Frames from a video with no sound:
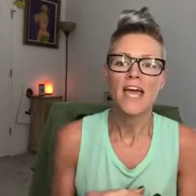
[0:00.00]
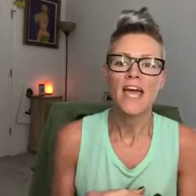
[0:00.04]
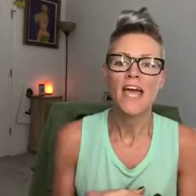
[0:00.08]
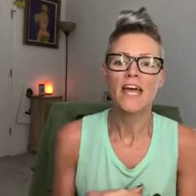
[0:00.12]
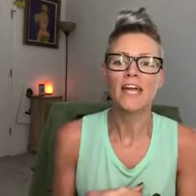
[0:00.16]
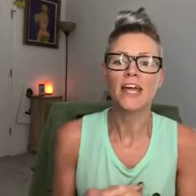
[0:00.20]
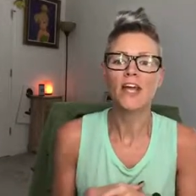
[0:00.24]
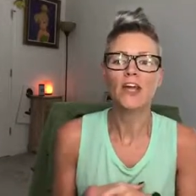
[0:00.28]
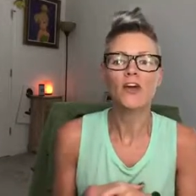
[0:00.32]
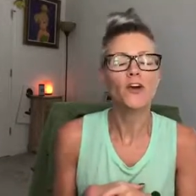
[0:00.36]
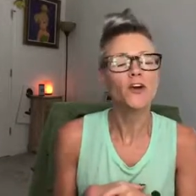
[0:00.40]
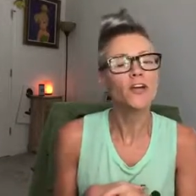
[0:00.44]

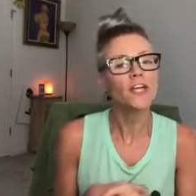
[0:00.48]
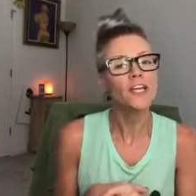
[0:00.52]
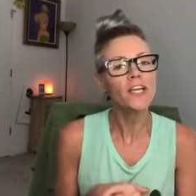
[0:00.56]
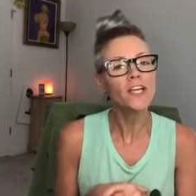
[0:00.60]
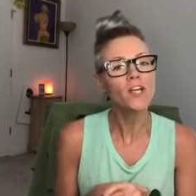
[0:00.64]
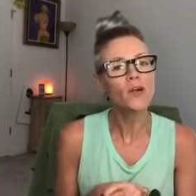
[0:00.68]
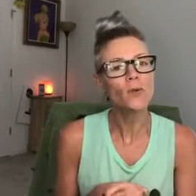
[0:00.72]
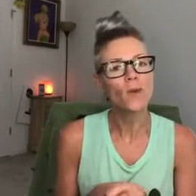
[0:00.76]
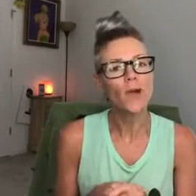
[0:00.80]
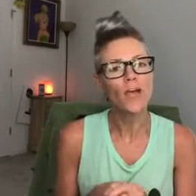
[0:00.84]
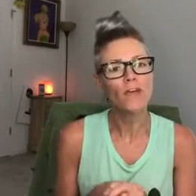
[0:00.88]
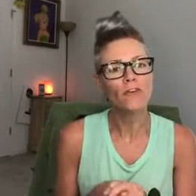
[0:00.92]
And I couldn't
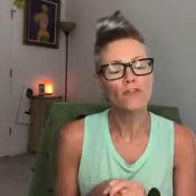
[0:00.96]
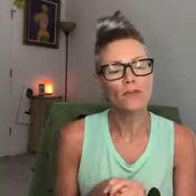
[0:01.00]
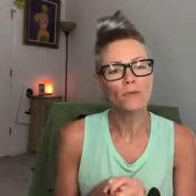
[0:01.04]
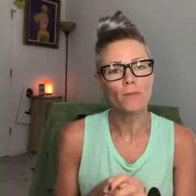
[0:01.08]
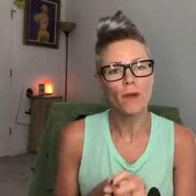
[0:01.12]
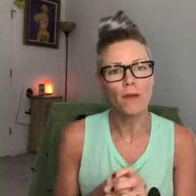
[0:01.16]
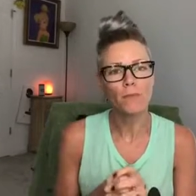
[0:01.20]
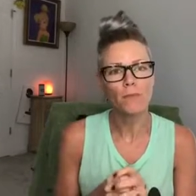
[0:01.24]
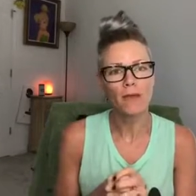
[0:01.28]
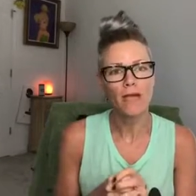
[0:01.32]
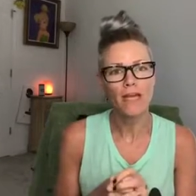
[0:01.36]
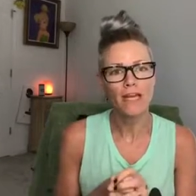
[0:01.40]
get away from
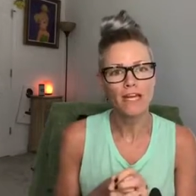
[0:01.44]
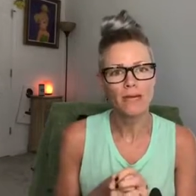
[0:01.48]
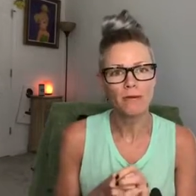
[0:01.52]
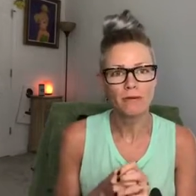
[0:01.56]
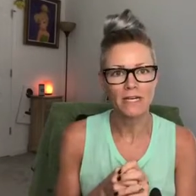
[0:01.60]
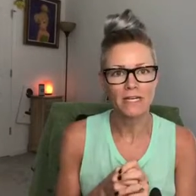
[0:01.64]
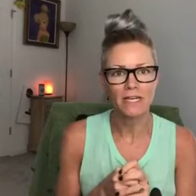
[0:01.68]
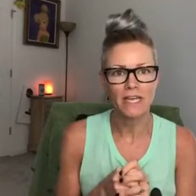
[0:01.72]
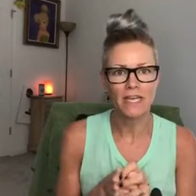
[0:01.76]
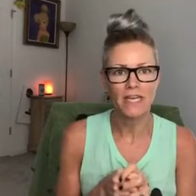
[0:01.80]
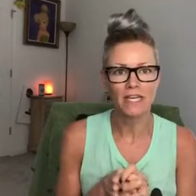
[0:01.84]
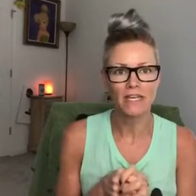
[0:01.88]
my pain and
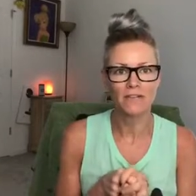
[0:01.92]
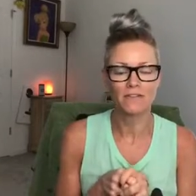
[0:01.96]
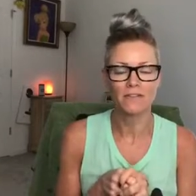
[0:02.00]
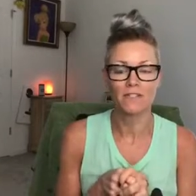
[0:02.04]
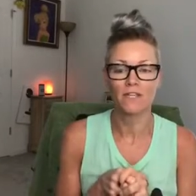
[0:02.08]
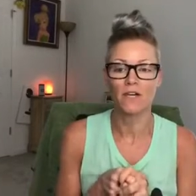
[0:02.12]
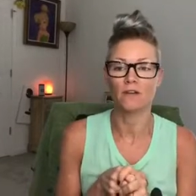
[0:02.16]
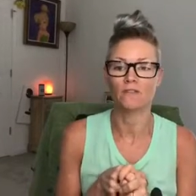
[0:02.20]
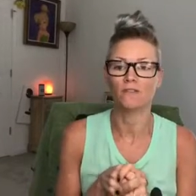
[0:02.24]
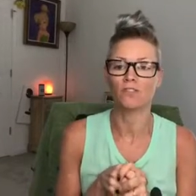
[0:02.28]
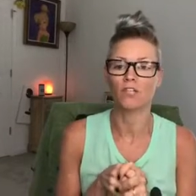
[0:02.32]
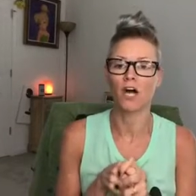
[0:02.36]
my negative
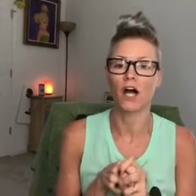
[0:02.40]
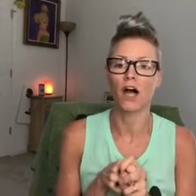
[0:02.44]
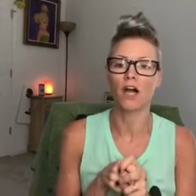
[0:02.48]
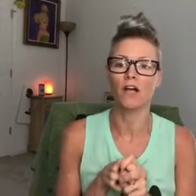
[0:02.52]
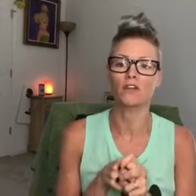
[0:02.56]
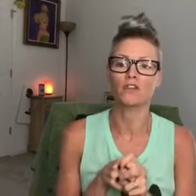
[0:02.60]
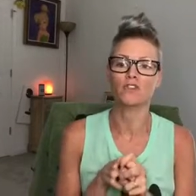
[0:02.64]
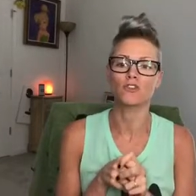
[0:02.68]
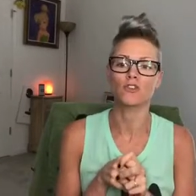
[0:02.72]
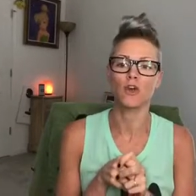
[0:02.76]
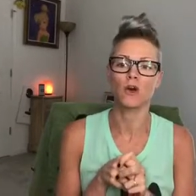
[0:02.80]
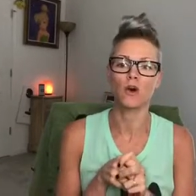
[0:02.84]

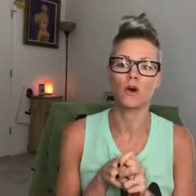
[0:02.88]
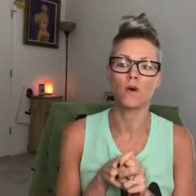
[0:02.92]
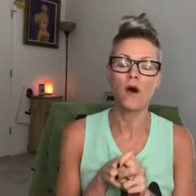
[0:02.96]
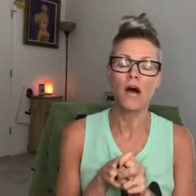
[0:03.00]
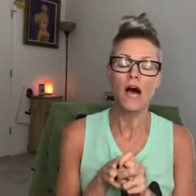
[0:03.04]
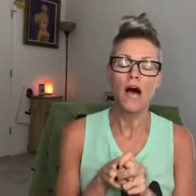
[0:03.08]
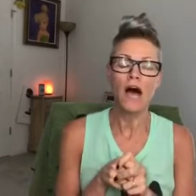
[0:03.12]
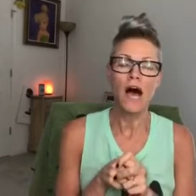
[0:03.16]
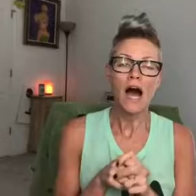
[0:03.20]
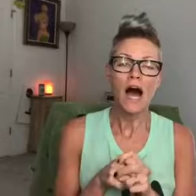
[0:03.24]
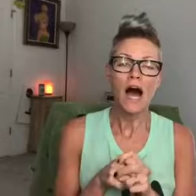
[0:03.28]
self-talk, so